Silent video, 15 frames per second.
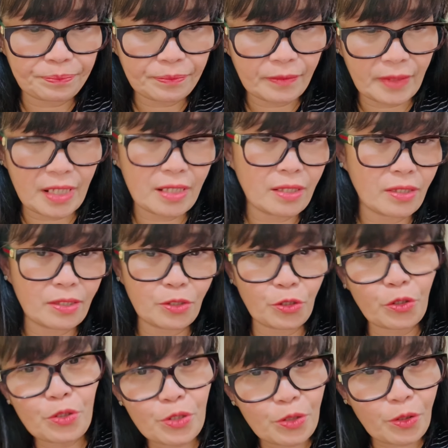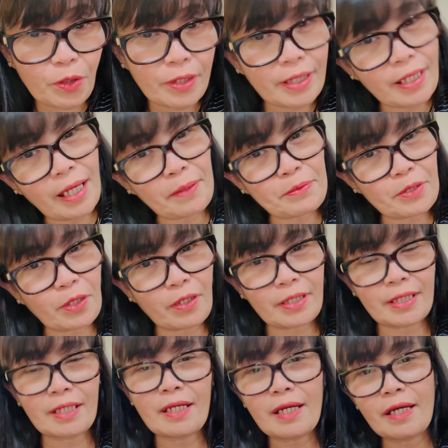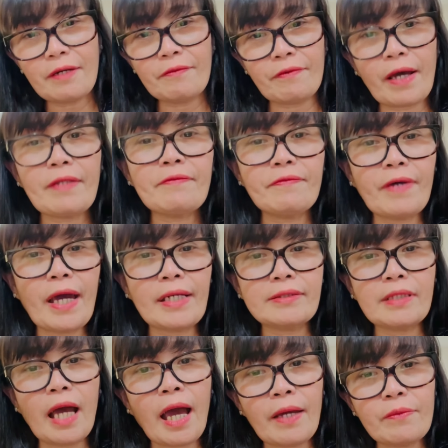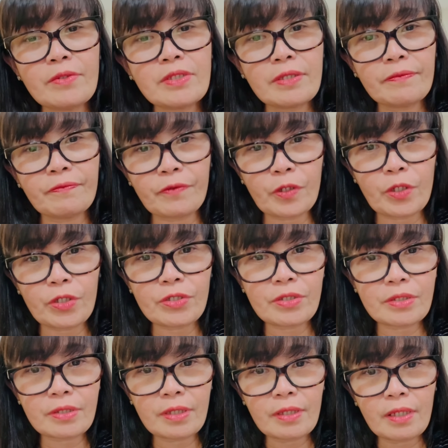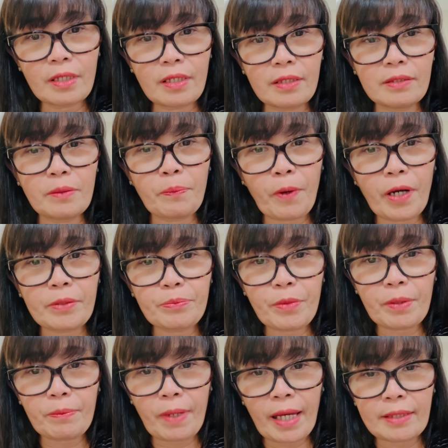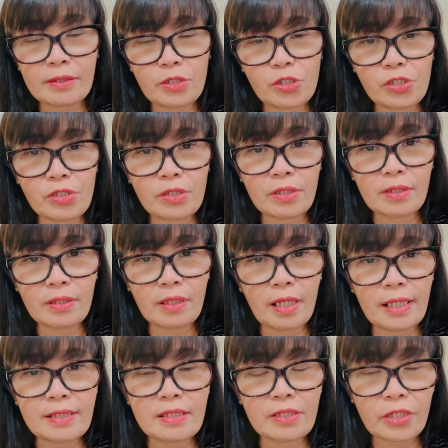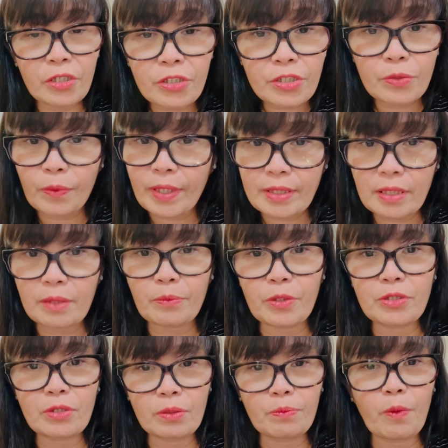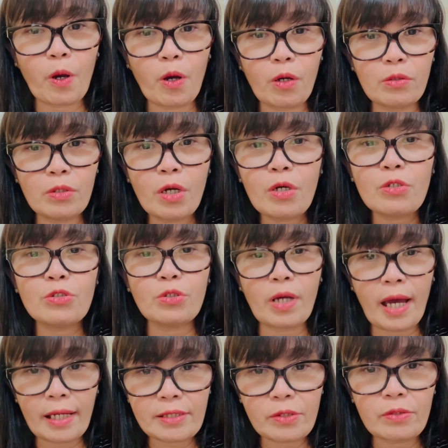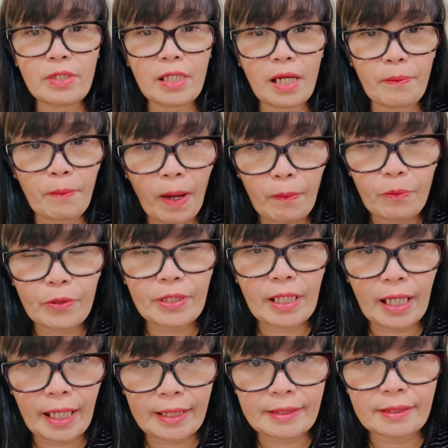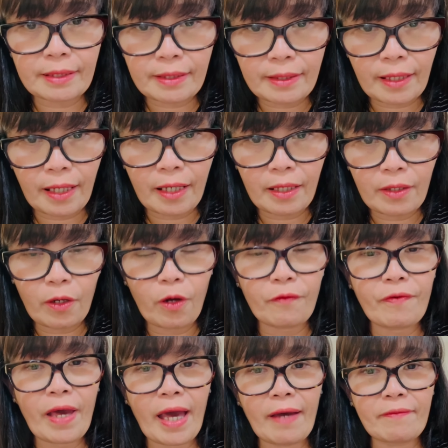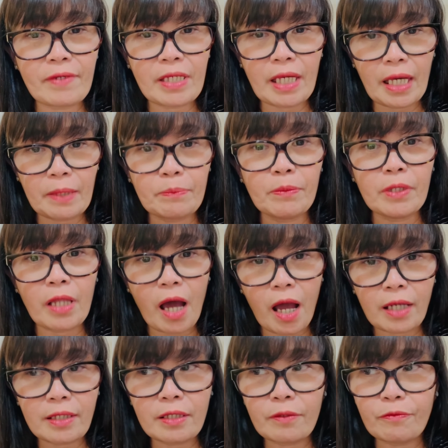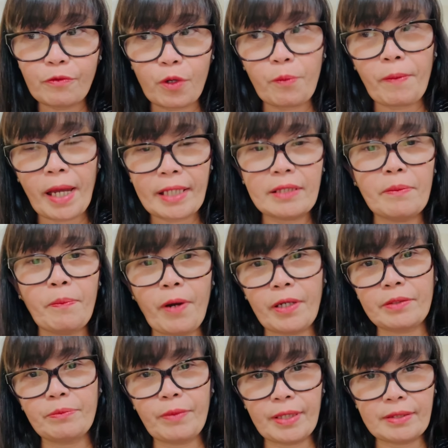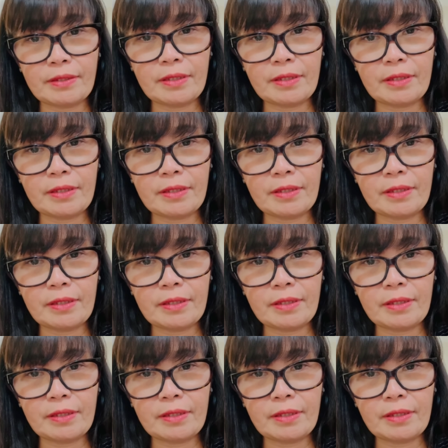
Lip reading: this is just short story, I'm sorry. Fun fact, I was the first department manager at Sears West Edmonton Mall to actually come up with the idea of having a blog for my department.